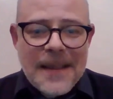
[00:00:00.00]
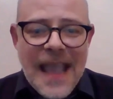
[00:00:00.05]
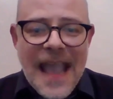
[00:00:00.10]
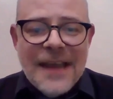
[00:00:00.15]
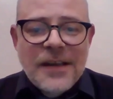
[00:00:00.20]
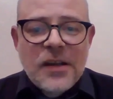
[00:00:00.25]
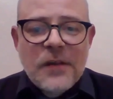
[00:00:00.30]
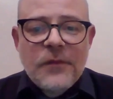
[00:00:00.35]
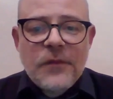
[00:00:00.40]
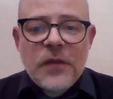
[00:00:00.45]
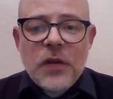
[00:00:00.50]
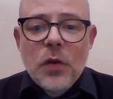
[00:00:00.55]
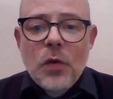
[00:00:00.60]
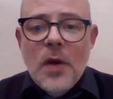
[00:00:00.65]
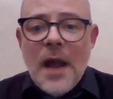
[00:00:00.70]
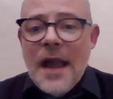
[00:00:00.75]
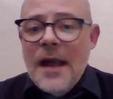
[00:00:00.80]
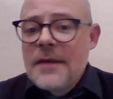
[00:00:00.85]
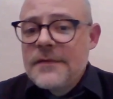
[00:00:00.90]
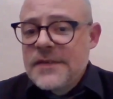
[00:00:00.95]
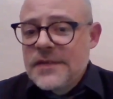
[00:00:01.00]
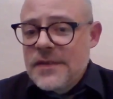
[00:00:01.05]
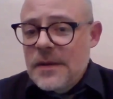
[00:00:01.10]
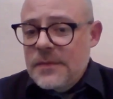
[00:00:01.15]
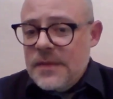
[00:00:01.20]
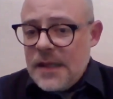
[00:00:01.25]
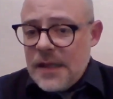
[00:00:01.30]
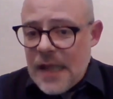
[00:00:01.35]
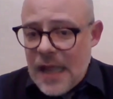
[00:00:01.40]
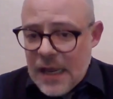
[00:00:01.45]
And if you have
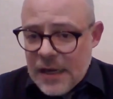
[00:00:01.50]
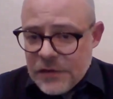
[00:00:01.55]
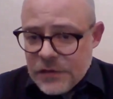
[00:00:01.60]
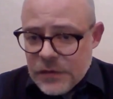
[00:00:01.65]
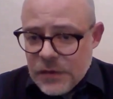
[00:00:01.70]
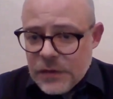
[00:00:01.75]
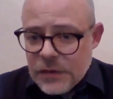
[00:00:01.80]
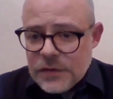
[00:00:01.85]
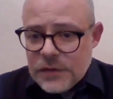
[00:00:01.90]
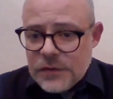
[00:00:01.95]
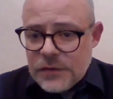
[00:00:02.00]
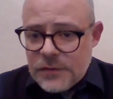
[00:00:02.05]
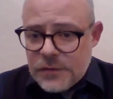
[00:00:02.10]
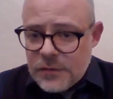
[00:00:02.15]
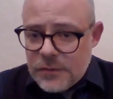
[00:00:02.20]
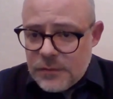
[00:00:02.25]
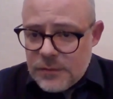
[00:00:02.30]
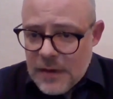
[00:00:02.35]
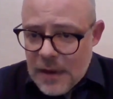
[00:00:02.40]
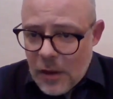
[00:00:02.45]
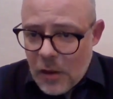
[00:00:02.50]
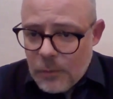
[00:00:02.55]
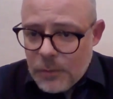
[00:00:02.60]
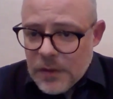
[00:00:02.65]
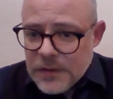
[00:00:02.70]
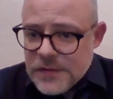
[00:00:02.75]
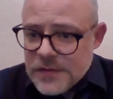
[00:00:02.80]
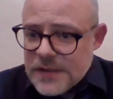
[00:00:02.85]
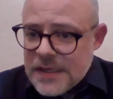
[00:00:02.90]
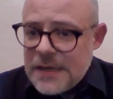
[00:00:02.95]
something extra to
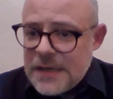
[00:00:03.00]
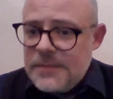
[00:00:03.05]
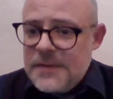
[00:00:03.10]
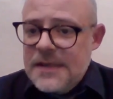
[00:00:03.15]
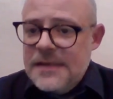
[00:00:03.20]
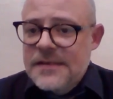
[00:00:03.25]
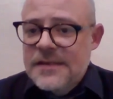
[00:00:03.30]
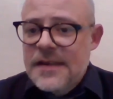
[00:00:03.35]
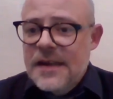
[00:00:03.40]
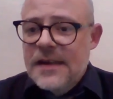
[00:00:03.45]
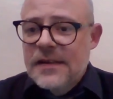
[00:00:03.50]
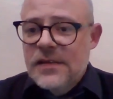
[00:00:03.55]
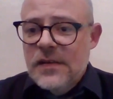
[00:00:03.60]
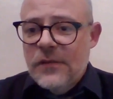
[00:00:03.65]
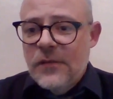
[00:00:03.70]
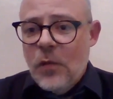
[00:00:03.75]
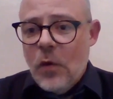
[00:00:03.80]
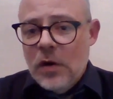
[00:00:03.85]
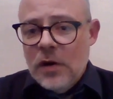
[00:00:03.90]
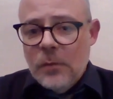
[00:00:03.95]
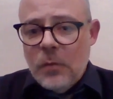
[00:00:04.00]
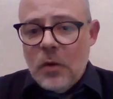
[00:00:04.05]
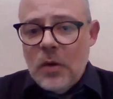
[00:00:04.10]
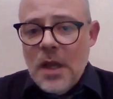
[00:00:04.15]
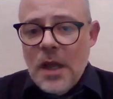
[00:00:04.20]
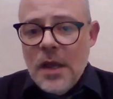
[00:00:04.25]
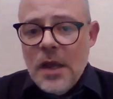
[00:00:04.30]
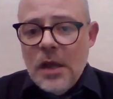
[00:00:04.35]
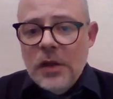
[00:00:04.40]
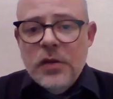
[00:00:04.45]
help us keep these tickets
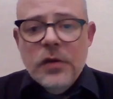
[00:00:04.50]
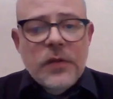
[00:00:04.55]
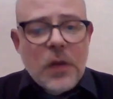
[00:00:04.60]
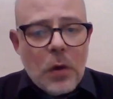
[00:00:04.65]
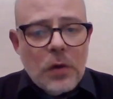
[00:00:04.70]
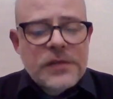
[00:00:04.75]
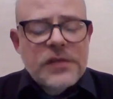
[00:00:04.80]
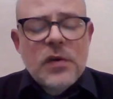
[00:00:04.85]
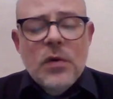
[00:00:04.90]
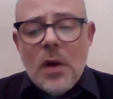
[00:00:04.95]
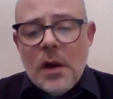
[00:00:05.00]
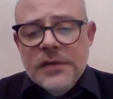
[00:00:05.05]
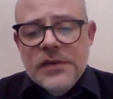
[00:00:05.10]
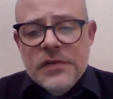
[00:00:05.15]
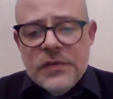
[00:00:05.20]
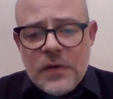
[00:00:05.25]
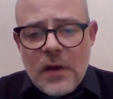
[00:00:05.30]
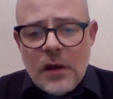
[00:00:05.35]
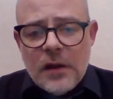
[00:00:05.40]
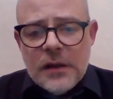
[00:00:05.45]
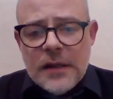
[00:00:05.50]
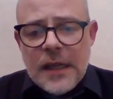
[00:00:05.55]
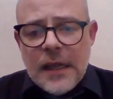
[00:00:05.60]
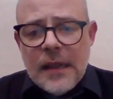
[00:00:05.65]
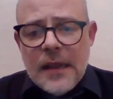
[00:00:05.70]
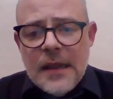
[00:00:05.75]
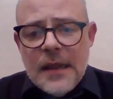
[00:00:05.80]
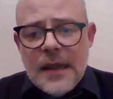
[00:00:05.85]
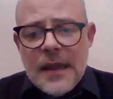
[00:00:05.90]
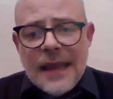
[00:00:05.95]
affordable to those who are
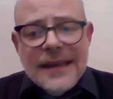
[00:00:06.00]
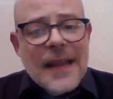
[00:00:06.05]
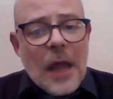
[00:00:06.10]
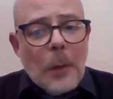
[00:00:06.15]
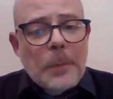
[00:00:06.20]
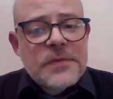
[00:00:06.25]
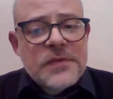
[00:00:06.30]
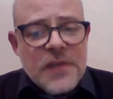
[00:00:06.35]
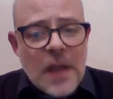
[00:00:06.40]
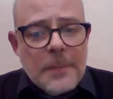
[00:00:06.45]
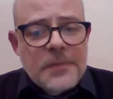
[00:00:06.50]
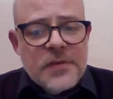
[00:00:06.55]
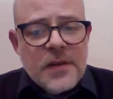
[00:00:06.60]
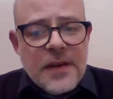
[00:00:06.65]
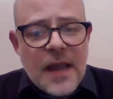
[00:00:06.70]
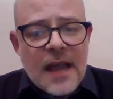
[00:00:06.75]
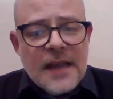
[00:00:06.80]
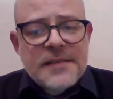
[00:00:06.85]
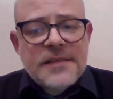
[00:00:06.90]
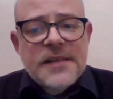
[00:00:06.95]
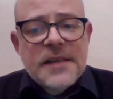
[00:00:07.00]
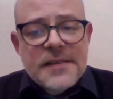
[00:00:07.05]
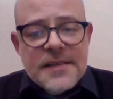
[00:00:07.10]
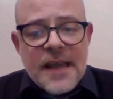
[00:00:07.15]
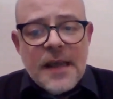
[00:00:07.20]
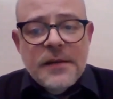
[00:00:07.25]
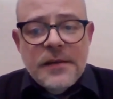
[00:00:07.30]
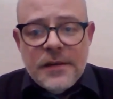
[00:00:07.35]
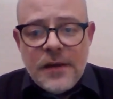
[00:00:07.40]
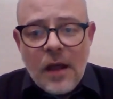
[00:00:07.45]
struggling and help subsidize the
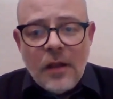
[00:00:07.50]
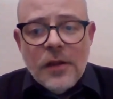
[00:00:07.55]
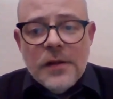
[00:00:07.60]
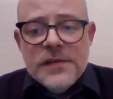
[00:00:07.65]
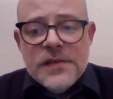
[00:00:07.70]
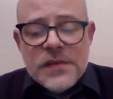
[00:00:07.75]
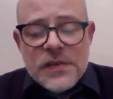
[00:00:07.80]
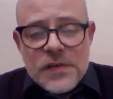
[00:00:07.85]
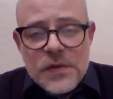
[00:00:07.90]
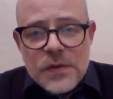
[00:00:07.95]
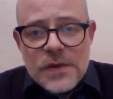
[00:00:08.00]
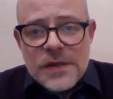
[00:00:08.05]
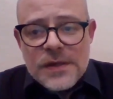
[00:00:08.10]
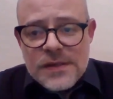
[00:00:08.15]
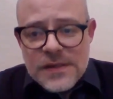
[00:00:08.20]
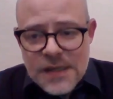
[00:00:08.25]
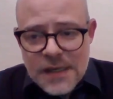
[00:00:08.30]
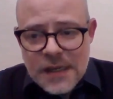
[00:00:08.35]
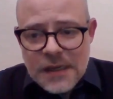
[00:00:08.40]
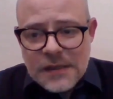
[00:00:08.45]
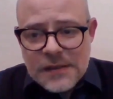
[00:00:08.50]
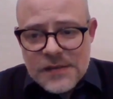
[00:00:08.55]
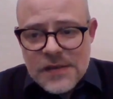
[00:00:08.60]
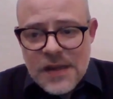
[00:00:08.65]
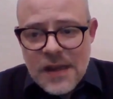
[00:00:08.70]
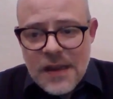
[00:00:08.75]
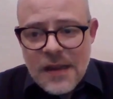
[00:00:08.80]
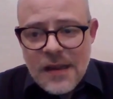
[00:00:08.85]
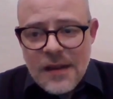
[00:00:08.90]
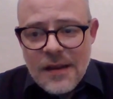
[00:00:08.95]
$10 student
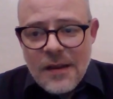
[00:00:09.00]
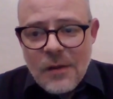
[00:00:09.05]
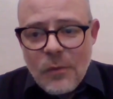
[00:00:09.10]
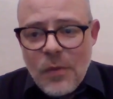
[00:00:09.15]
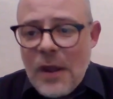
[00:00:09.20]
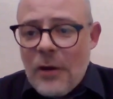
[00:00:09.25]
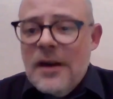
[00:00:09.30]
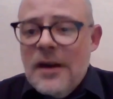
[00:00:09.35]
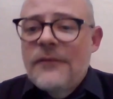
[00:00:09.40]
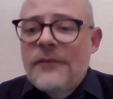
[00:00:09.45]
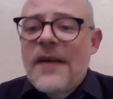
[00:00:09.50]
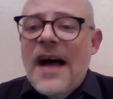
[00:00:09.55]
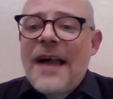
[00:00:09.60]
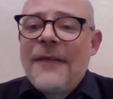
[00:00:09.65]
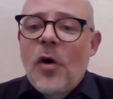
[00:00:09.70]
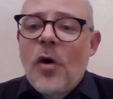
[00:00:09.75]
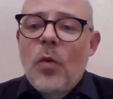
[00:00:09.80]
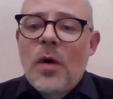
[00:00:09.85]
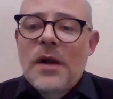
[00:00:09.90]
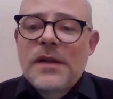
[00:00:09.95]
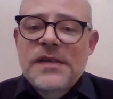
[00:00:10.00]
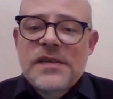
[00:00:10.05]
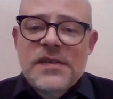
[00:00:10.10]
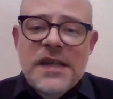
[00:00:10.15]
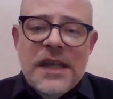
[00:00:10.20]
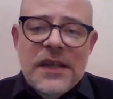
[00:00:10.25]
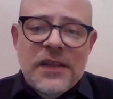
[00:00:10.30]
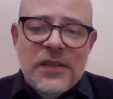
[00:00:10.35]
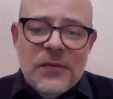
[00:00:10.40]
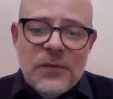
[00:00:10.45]
tickets, we are a
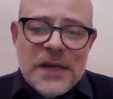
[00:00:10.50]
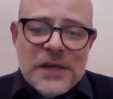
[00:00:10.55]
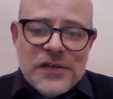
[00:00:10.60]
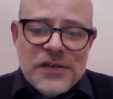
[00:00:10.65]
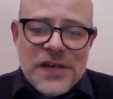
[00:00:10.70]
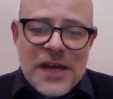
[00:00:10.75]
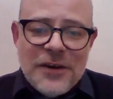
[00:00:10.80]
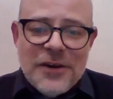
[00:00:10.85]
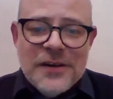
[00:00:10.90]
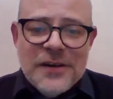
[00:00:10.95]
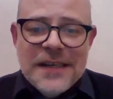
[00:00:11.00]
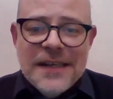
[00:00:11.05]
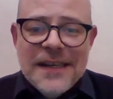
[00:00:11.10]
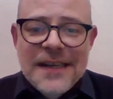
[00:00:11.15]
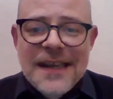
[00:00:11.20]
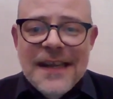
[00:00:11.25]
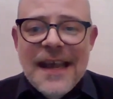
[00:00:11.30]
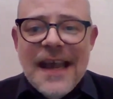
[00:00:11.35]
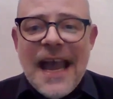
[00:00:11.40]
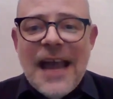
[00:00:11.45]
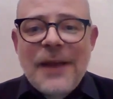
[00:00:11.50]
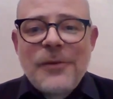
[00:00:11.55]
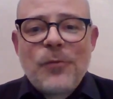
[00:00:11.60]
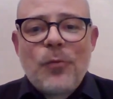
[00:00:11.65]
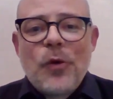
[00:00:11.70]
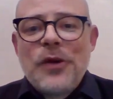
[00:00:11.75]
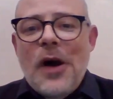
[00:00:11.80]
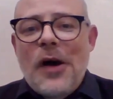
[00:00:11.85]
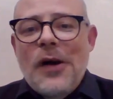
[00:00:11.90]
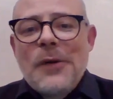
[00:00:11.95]
501c3 charity
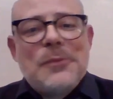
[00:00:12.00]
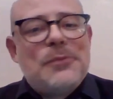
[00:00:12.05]
and we